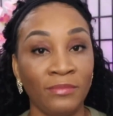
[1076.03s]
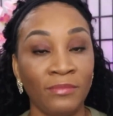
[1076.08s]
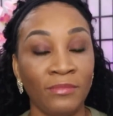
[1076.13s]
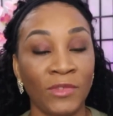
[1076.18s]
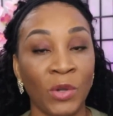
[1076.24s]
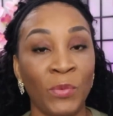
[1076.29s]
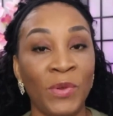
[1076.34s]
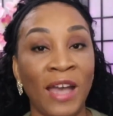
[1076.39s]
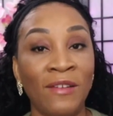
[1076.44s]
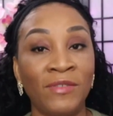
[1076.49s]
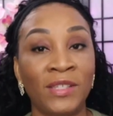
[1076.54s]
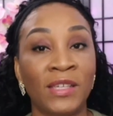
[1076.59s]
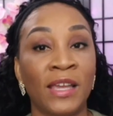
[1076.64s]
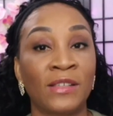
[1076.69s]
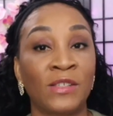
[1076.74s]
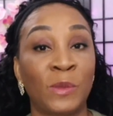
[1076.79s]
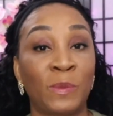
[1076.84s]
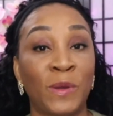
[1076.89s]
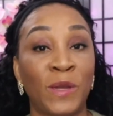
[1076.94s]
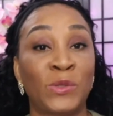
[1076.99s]
We have to
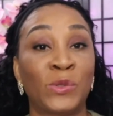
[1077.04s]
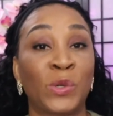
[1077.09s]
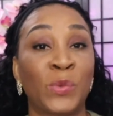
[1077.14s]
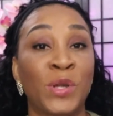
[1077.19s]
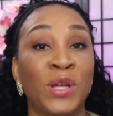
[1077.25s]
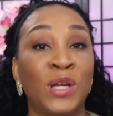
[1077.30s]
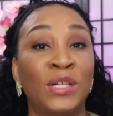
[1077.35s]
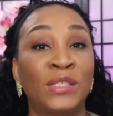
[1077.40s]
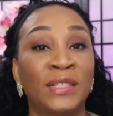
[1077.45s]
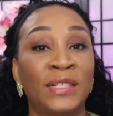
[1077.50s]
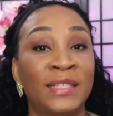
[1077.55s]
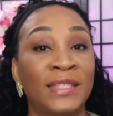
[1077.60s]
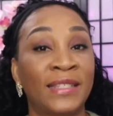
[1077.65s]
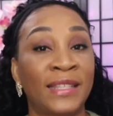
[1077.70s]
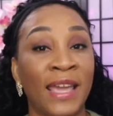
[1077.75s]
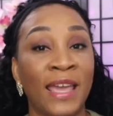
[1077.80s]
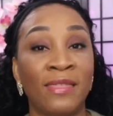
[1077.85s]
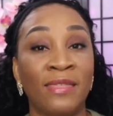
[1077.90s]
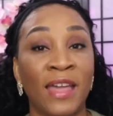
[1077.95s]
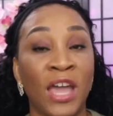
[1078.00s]
get to the place where we
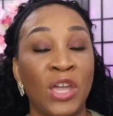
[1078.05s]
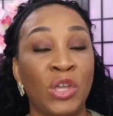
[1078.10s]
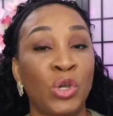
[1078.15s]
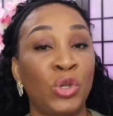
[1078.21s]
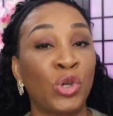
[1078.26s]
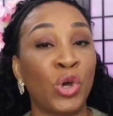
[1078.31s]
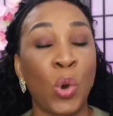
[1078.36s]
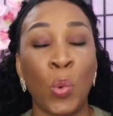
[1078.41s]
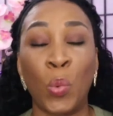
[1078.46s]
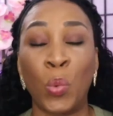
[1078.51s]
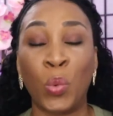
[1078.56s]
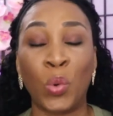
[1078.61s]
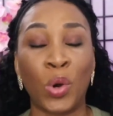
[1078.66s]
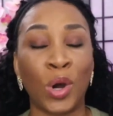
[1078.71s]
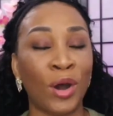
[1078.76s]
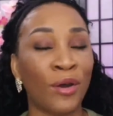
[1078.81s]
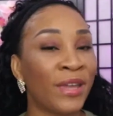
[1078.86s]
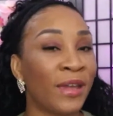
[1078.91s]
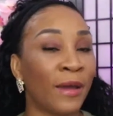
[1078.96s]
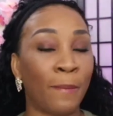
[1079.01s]
understand that you don't
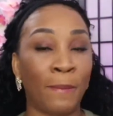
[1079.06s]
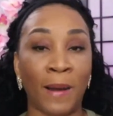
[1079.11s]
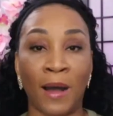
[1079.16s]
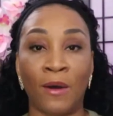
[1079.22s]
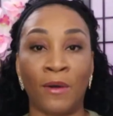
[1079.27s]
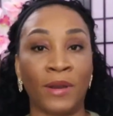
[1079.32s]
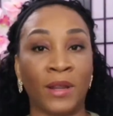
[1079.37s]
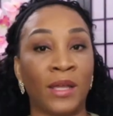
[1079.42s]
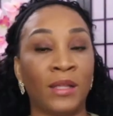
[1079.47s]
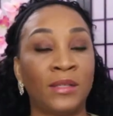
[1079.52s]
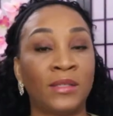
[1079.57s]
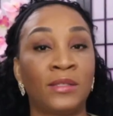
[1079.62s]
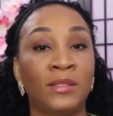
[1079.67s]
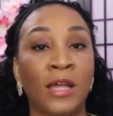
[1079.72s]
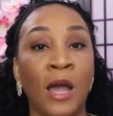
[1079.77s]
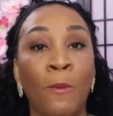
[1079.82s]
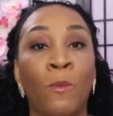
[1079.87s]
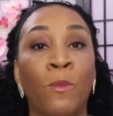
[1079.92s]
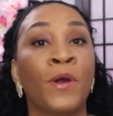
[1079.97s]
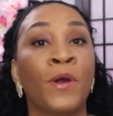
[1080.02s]
worry about it.
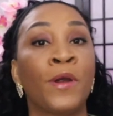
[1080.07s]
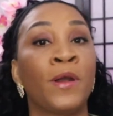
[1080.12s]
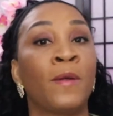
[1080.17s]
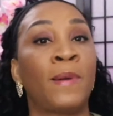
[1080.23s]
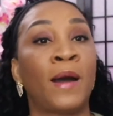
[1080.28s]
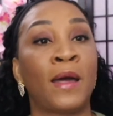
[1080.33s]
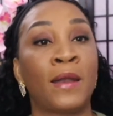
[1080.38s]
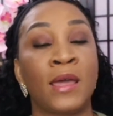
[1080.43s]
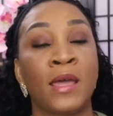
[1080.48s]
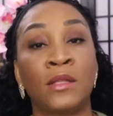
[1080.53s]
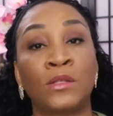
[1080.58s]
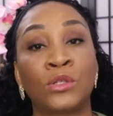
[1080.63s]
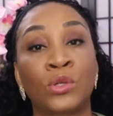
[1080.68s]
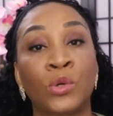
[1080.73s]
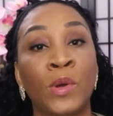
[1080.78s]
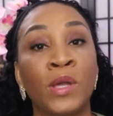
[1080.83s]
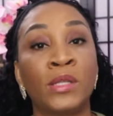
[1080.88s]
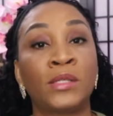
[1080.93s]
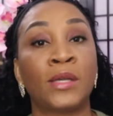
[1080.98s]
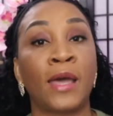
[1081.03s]
Stop about it. It's
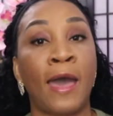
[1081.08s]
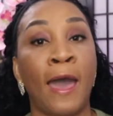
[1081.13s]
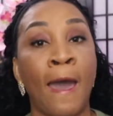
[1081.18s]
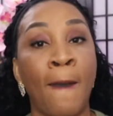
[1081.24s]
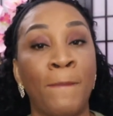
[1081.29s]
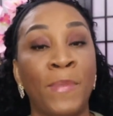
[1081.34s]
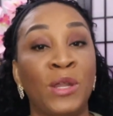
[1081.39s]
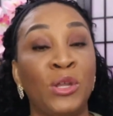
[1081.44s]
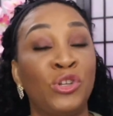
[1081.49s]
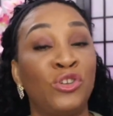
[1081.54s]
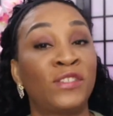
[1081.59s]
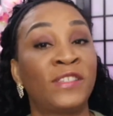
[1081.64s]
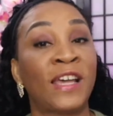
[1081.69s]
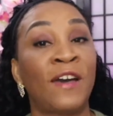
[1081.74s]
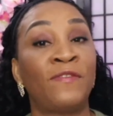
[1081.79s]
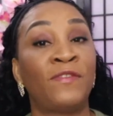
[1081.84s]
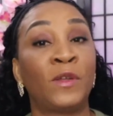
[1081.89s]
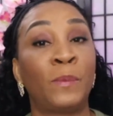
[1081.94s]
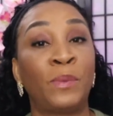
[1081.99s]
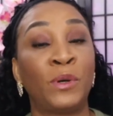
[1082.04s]
going to happen. You just
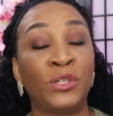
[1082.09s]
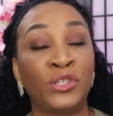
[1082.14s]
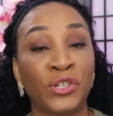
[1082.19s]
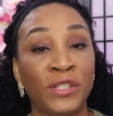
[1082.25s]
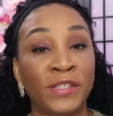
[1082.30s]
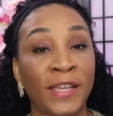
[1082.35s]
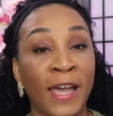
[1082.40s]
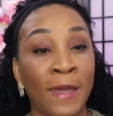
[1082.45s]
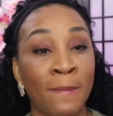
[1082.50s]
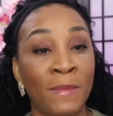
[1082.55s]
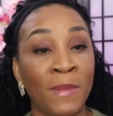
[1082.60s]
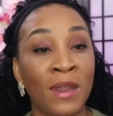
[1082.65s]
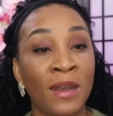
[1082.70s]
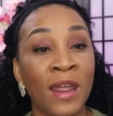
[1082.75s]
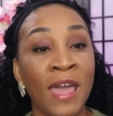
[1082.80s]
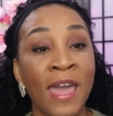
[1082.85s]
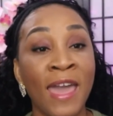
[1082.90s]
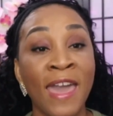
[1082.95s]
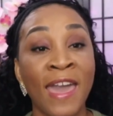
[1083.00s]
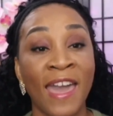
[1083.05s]
have to put your time
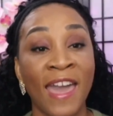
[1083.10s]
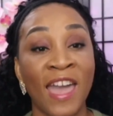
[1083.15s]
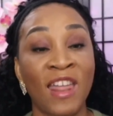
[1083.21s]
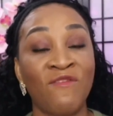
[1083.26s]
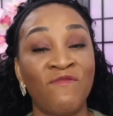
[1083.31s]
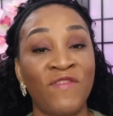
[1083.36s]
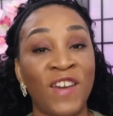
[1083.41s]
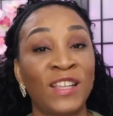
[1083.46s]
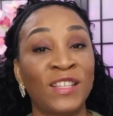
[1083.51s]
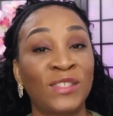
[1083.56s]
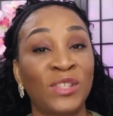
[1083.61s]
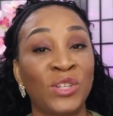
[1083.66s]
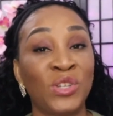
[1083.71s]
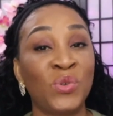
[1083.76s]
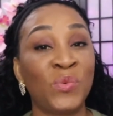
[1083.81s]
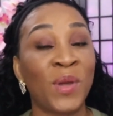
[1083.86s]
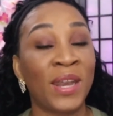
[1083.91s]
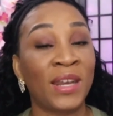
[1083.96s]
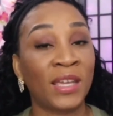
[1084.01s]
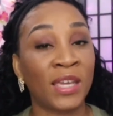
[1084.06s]
in, invest in
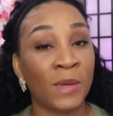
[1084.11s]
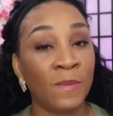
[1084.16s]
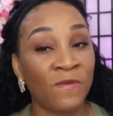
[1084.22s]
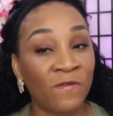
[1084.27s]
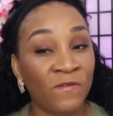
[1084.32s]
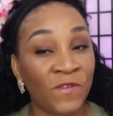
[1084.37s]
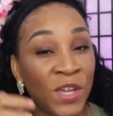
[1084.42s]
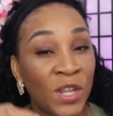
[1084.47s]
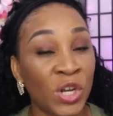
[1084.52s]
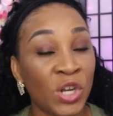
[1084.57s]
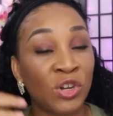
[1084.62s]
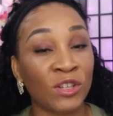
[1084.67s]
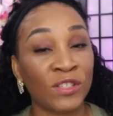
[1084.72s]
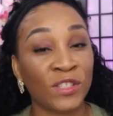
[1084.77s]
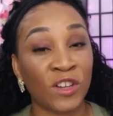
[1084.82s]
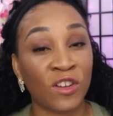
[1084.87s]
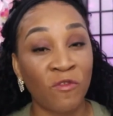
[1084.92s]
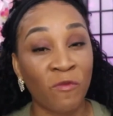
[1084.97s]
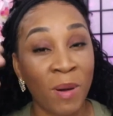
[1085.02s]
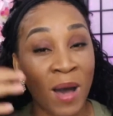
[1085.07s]
you, and keep feeding
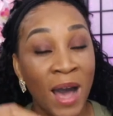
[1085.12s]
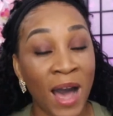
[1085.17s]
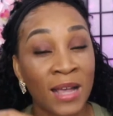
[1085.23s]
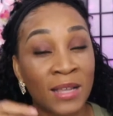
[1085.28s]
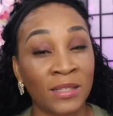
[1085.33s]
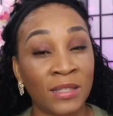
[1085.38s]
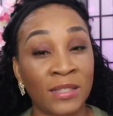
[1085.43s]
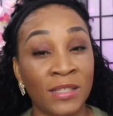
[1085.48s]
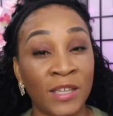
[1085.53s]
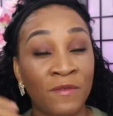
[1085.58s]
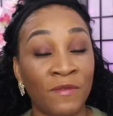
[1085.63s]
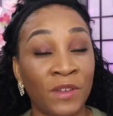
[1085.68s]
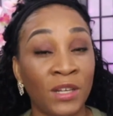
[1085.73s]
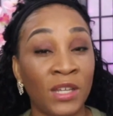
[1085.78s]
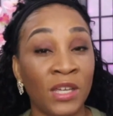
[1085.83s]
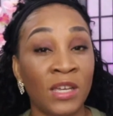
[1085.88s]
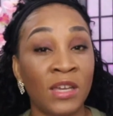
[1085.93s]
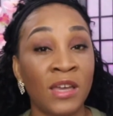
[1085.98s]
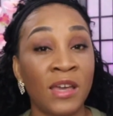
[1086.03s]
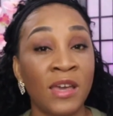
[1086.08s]
yourself
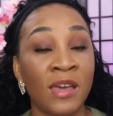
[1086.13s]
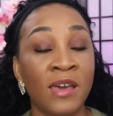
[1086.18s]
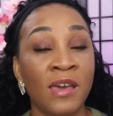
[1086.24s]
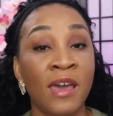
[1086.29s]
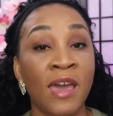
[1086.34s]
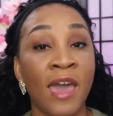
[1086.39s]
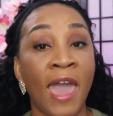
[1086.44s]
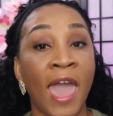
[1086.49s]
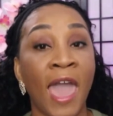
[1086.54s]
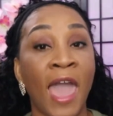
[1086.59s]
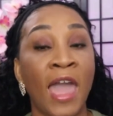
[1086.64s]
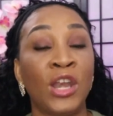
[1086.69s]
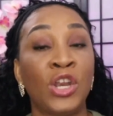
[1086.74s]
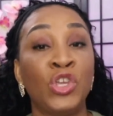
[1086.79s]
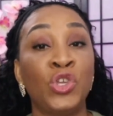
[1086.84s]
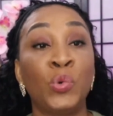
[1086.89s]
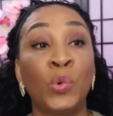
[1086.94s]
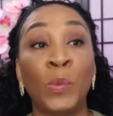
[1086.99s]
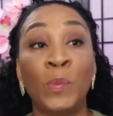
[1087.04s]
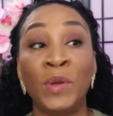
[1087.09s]
positivity, and
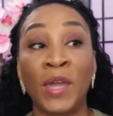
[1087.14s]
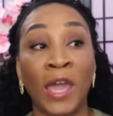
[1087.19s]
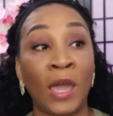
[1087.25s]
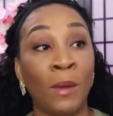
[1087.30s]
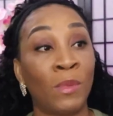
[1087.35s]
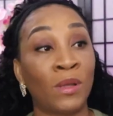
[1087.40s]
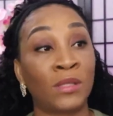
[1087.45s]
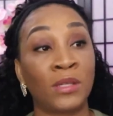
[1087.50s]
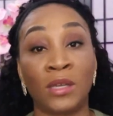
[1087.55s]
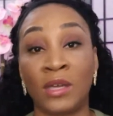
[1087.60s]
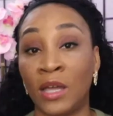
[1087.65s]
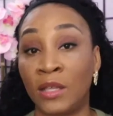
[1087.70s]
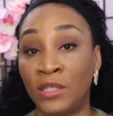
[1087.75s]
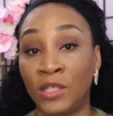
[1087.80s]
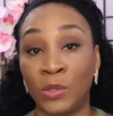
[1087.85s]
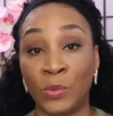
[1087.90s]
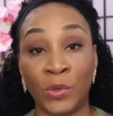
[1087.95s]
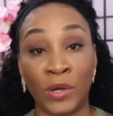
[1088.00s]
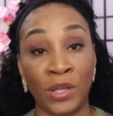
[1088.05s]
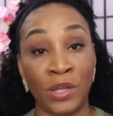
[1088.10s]
you will be able to get
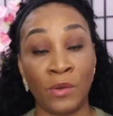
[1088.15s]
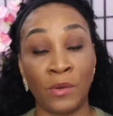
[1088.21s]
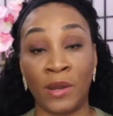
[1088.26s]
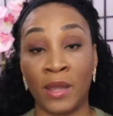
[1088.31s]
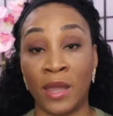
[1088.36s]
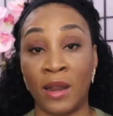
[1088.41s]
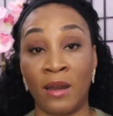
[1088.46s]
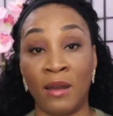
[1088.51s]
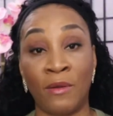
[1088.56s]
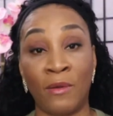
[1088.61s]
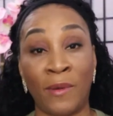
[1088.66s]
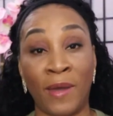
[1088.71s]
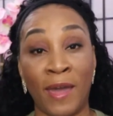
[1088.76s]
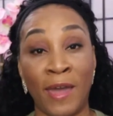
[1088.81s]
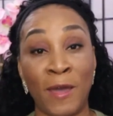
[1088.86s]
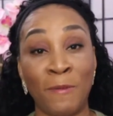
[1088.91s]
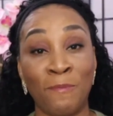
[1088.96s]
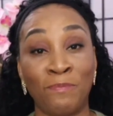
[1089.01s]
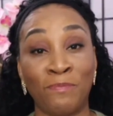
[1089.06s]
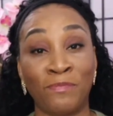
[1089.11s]
to where you're getting, okay?